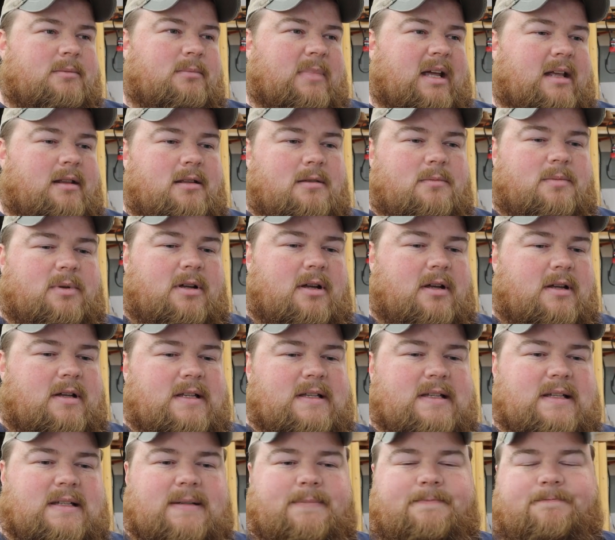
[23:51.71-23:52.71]
mainly
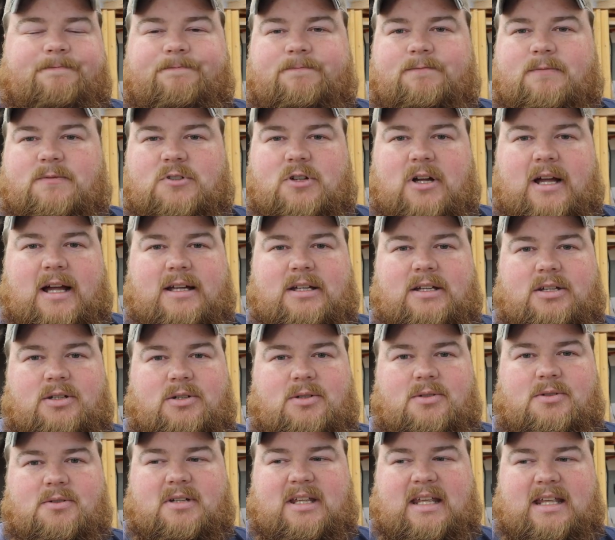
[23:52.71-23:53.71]
because I'm trying
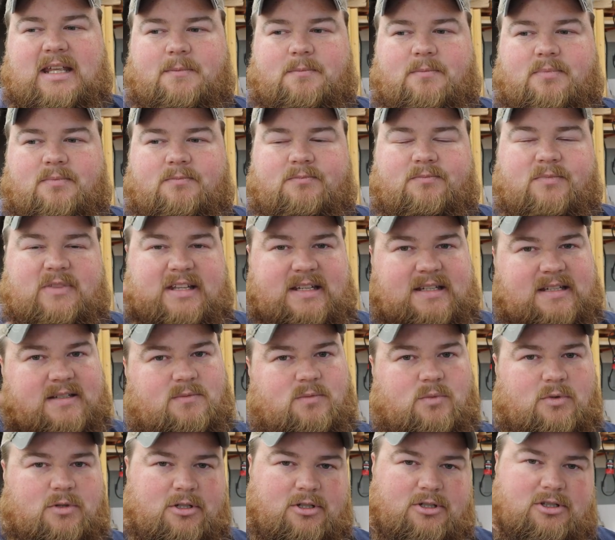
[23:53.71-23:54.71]
to keep
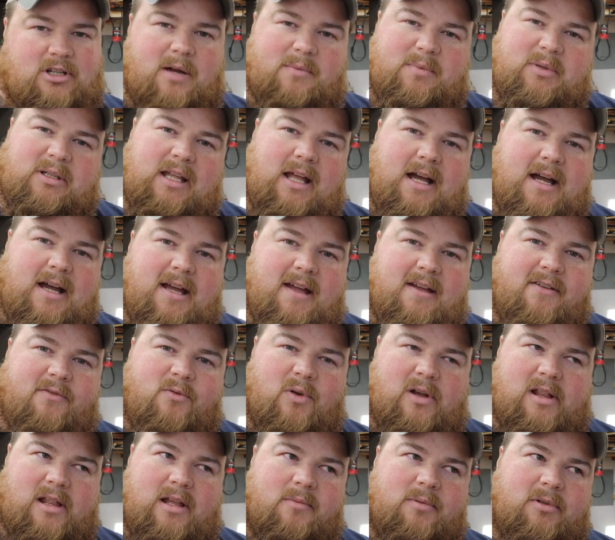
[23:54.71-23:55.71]
this one shop alive
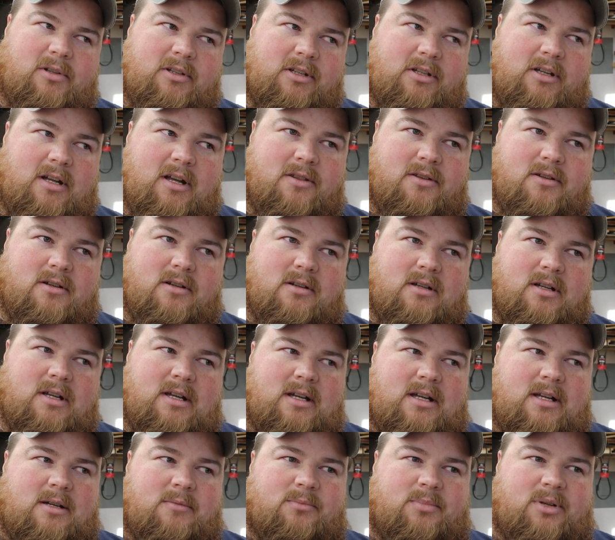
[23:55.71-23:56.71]
while I build another,
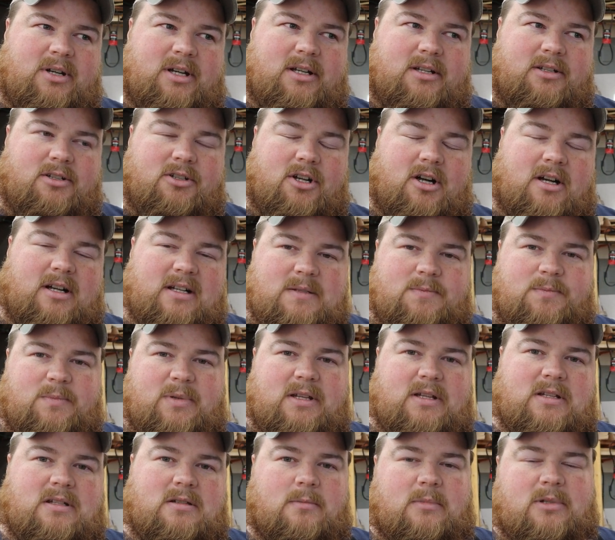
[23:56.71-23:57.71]
but not
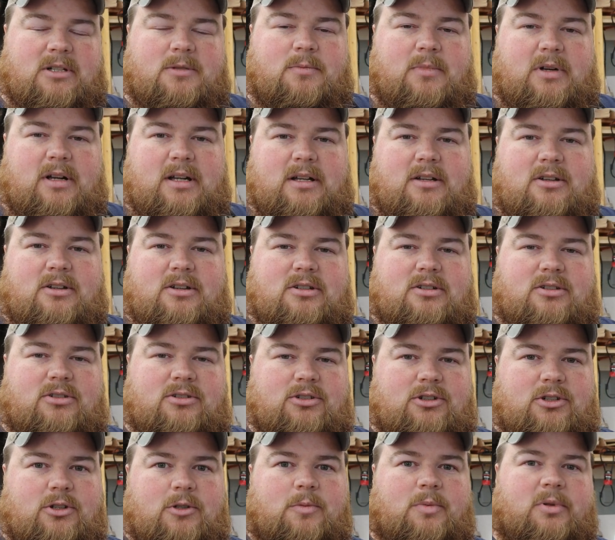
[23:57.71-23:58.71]
spend so much money to
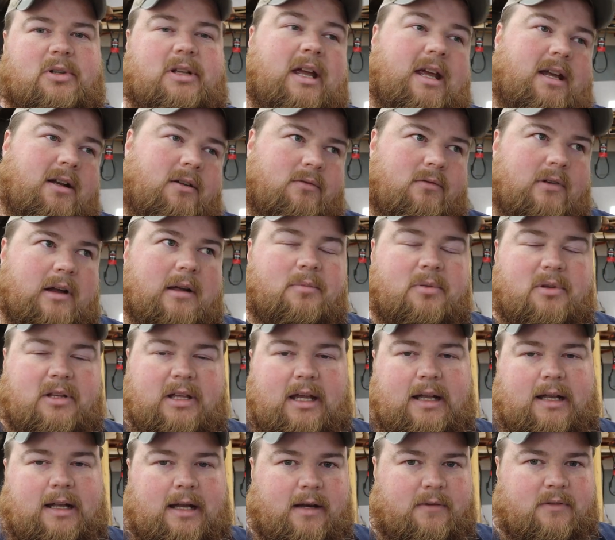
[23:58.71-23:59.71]
just duplicate and
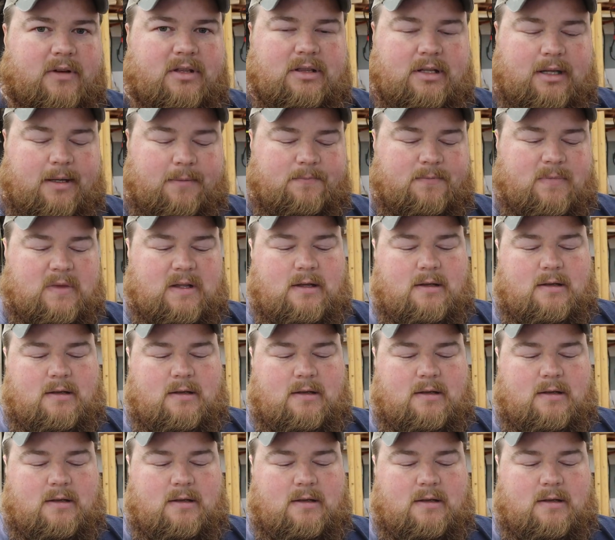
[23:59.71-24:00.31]
replicate everything.